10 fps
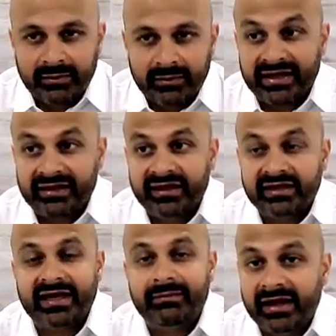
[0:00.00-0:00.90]
but I
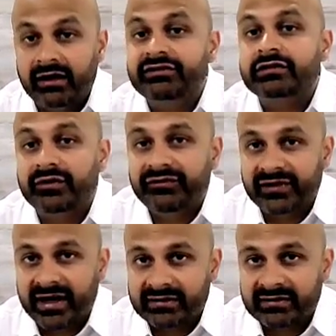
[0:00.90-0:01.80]
think that may also
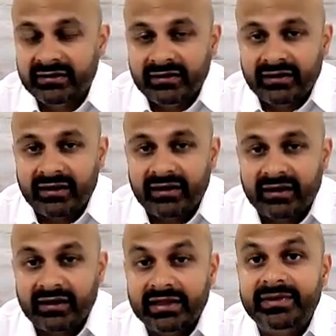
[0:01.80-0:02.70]
reflect
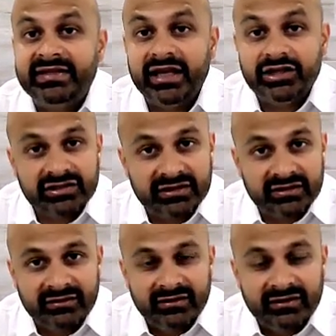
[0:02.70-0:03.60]
uh, a
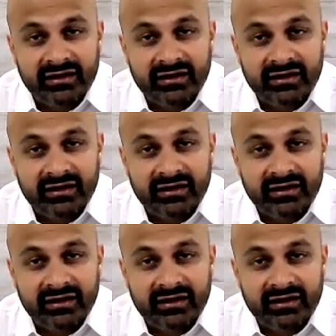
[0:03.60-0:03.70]
limitation